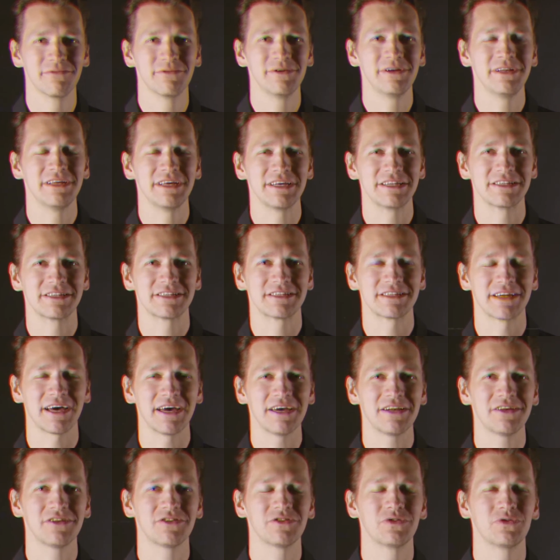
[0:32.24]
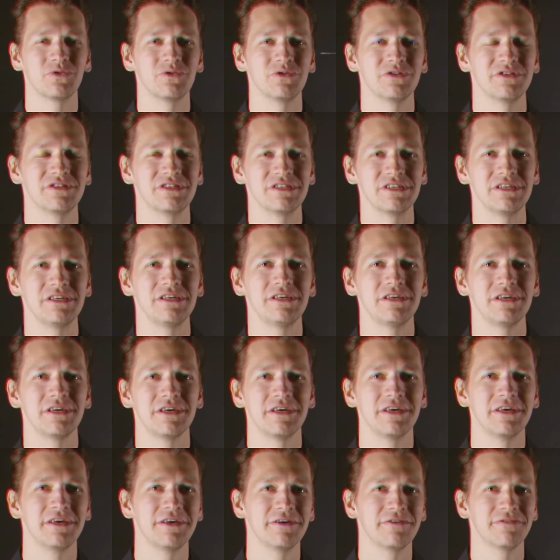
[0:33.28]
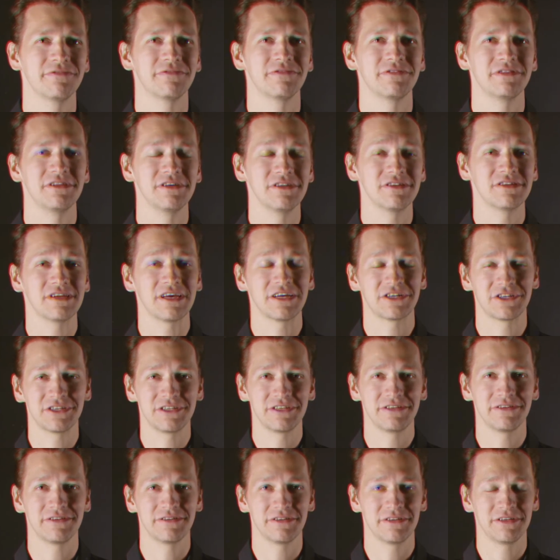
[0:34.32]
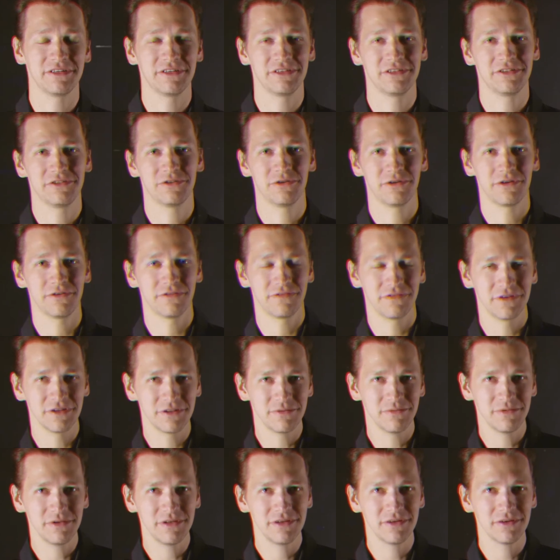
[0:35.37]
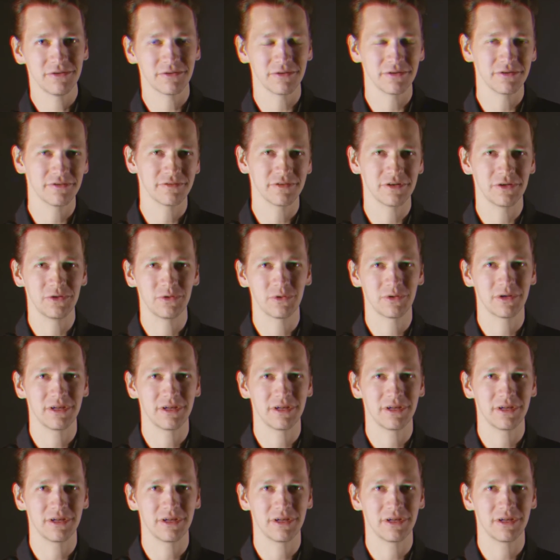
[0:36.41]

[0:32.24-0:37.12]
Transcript: really excited to see if this actually is gonna fit me or if I look